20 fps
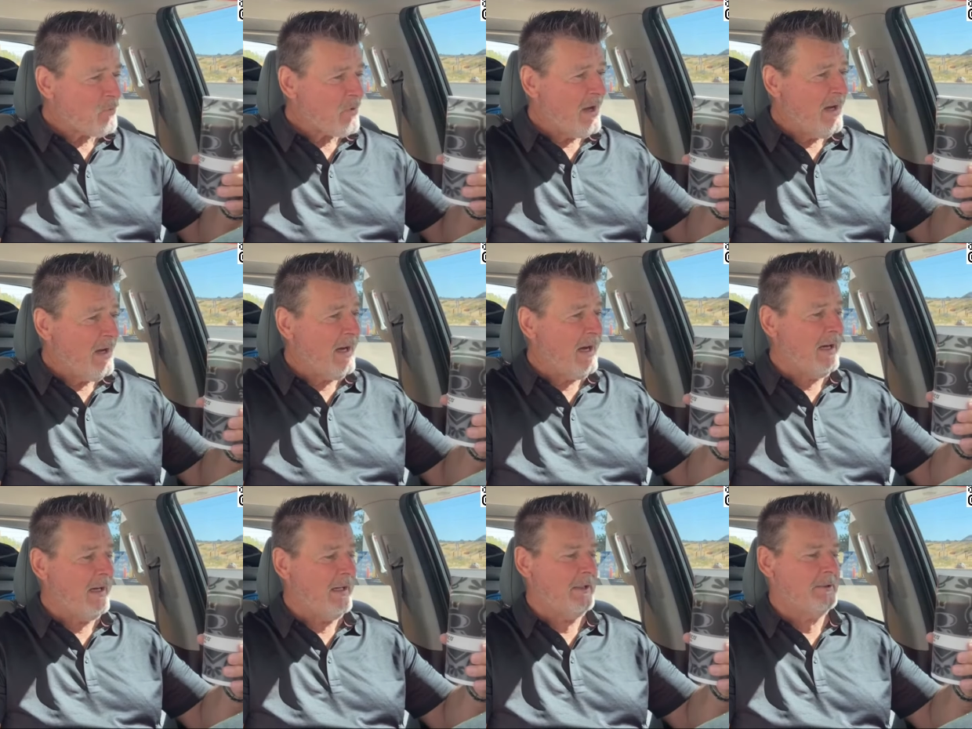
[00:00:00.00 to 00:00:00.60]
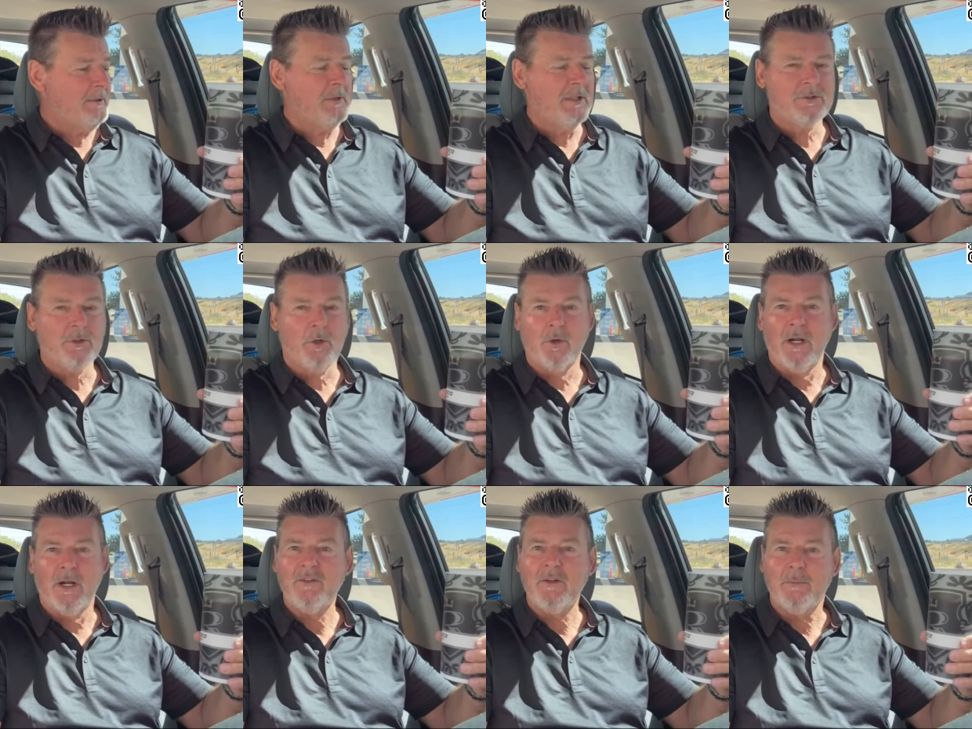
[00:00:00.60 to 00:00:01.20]
I
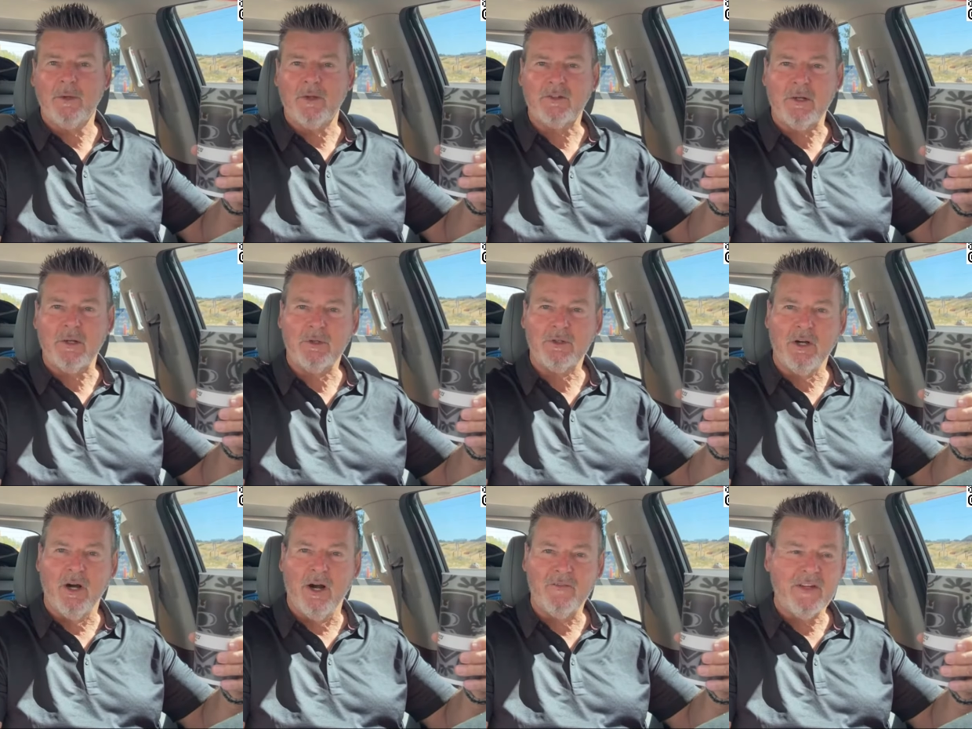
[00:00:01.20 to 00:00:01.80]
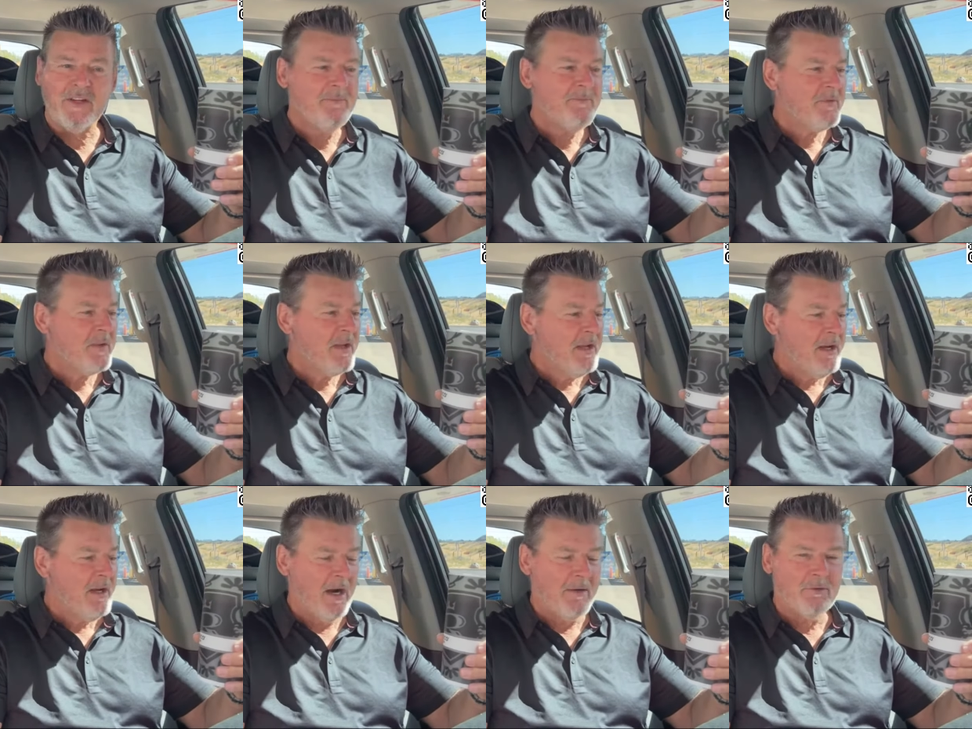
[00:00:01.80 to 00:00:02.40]
told her that's the best cup of coffee
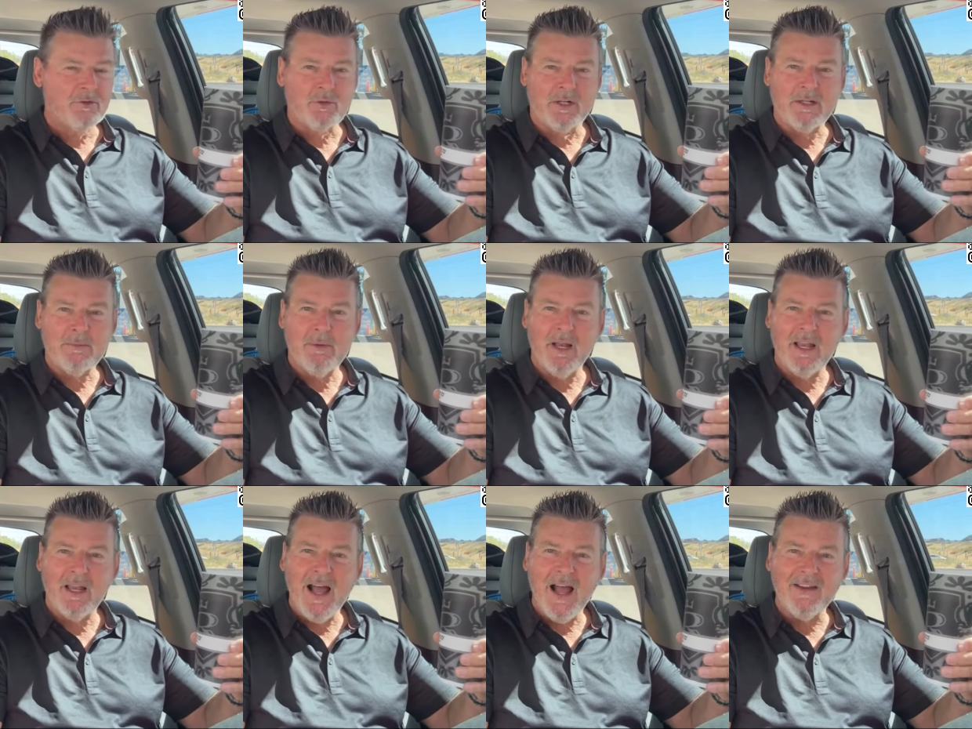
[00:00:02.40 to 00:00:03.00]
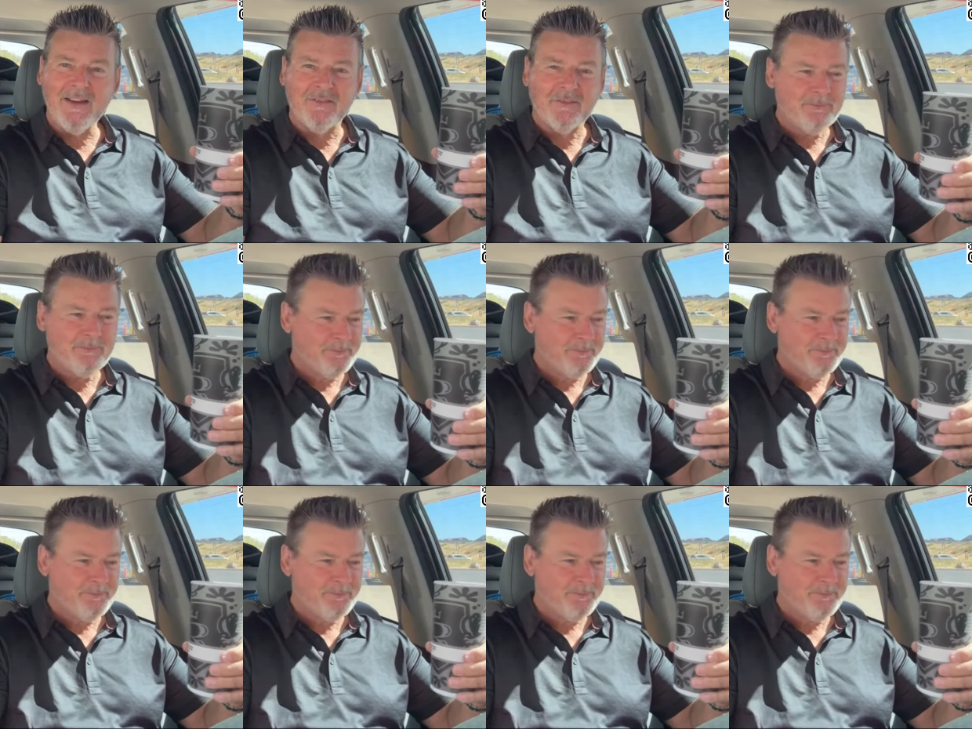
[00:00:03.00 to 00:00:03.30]
I ever drank in my life.